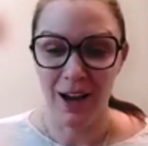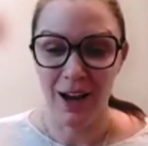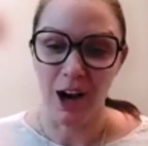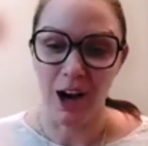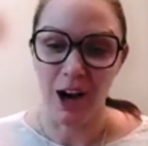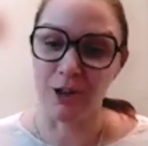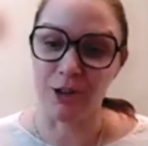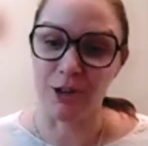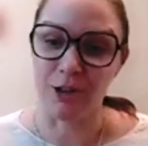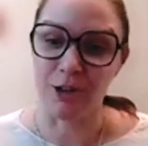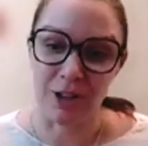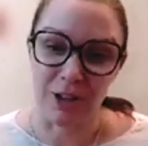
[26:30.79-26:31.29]

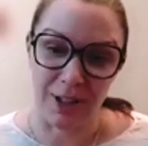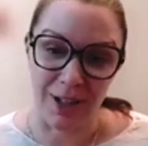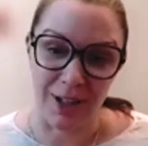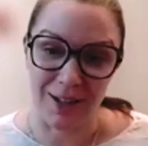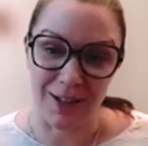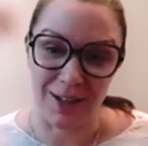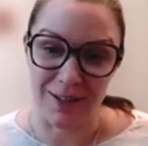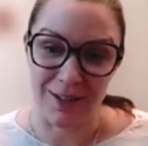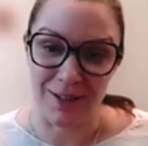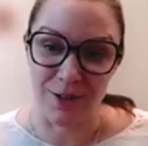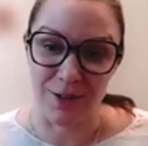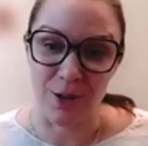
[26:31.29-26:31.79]
Other
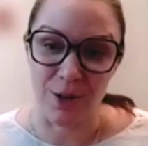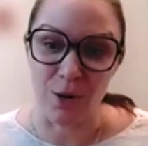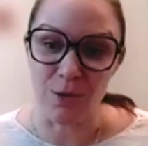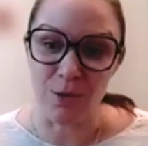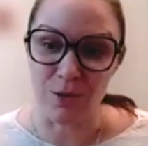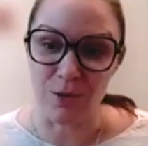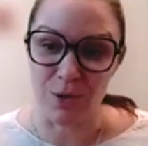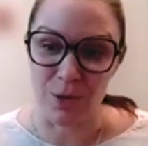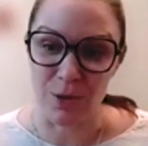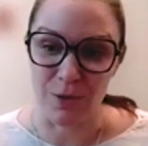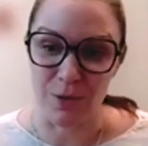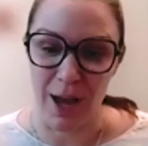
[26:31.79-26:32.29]
clinics
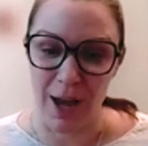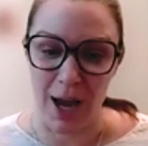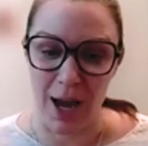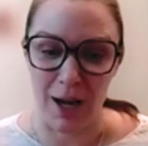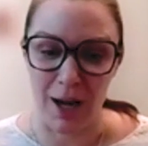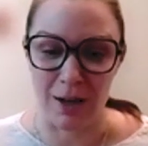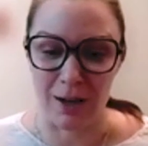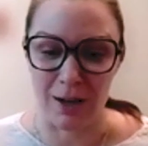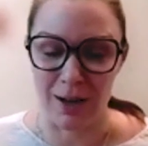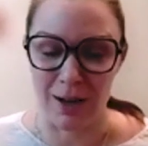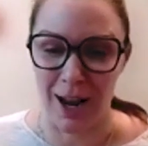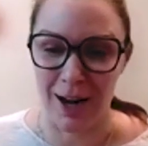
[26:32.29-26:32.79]
don't do that,
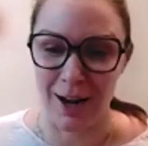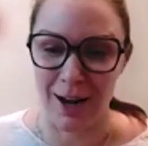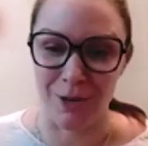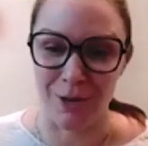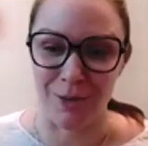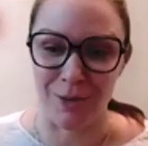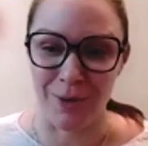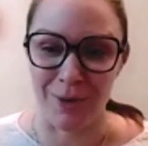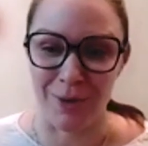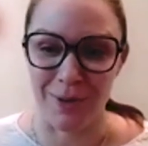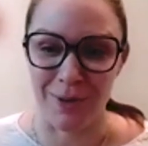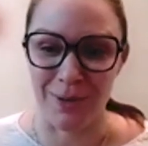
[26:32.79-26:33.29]
and I know
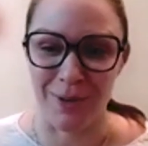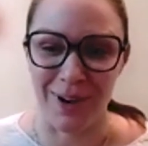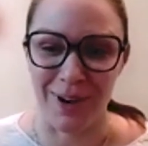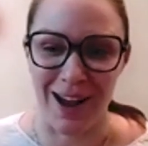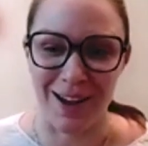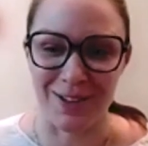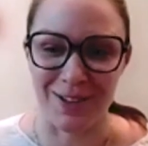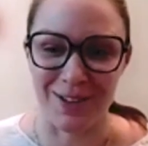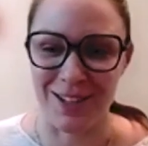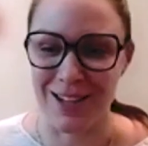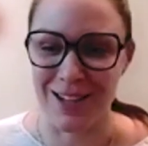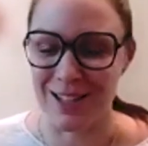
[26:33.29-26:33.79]
uh,
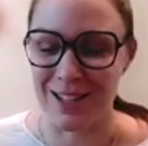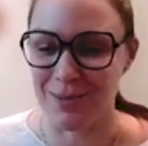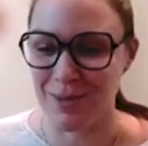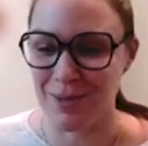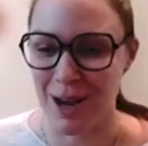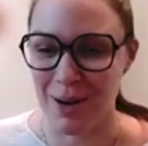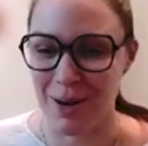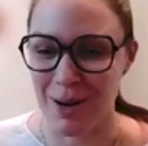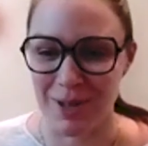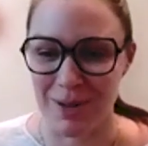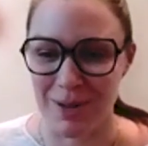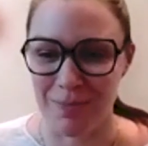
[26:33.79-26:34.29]
I'll see
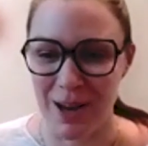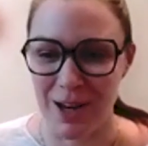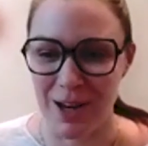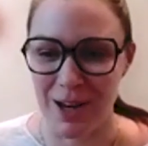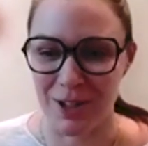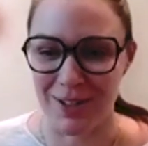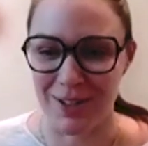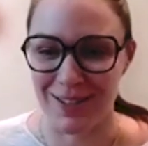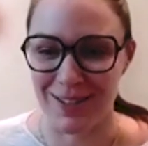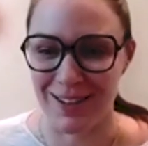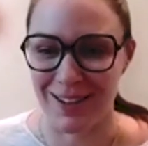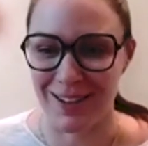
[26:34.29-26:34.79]
sometimes that
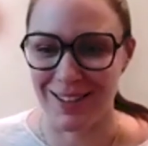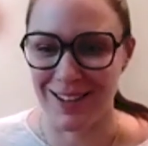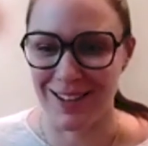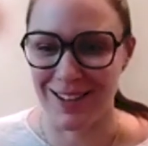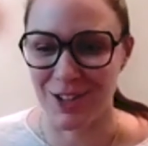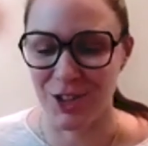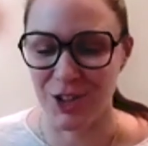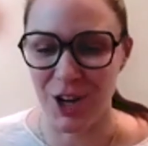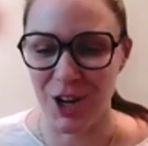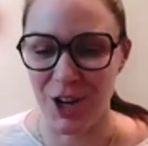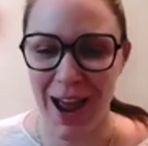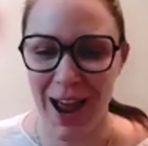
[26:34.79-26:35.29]
patients on
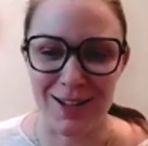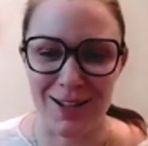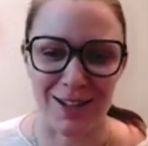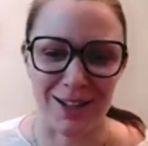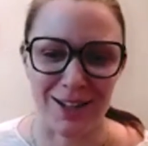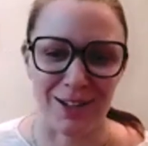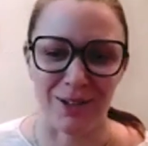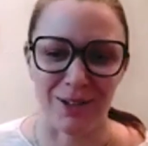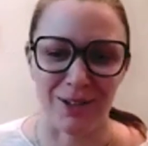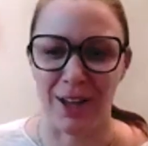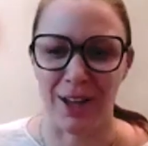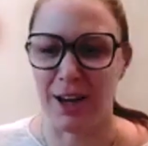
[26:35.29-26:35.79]
these chats
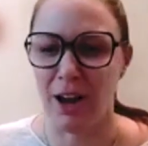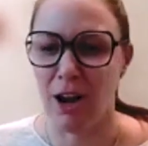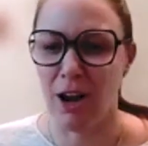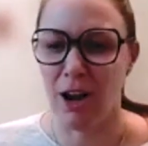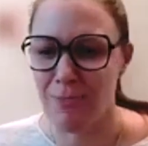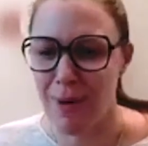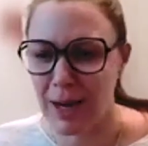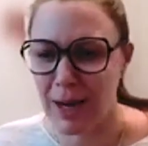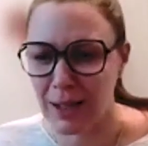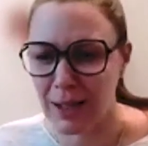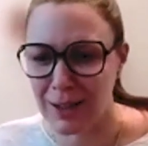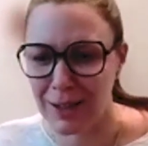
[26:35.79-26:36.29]
and they're like, "Oh,
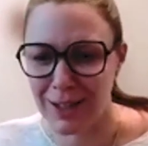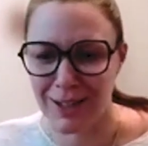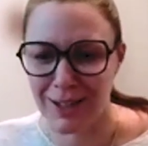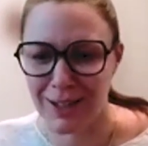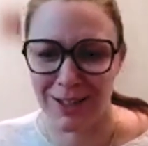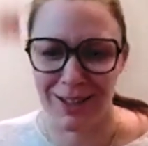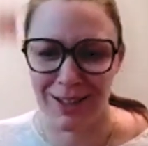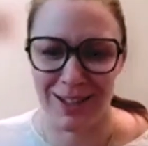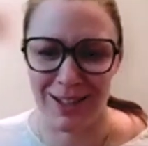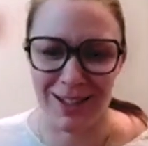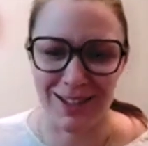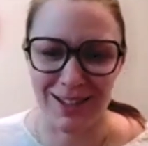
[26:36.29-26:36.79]
my clinic
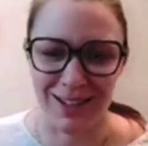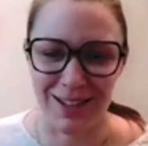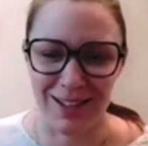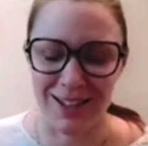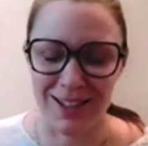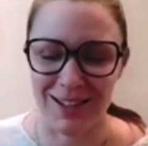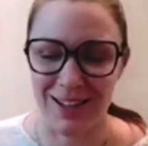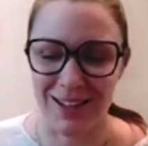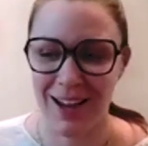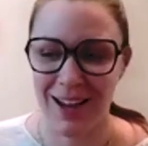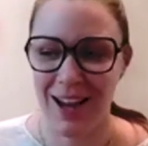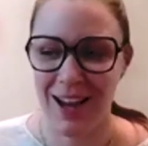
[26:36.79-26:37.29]
did this and
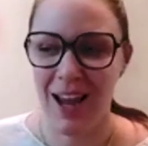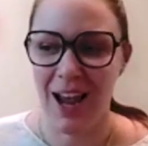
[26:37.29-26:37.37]
this."